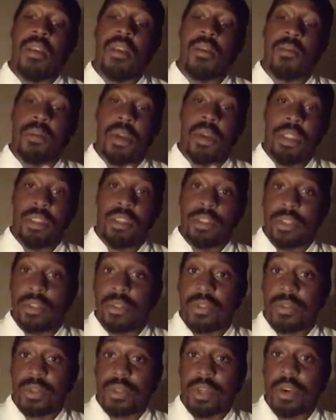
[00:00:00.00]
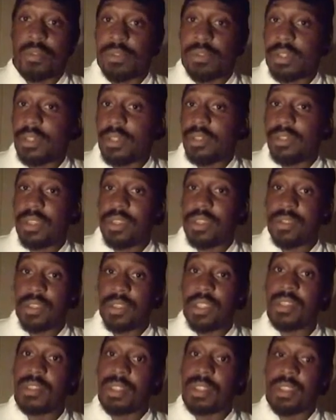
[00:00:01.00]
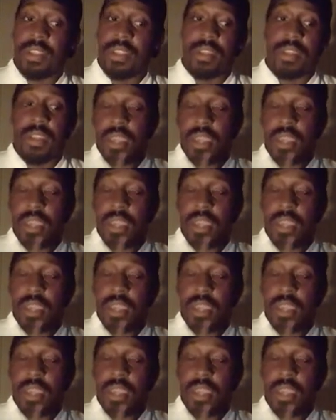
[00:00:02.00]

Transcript: but it's also covered in seasoning.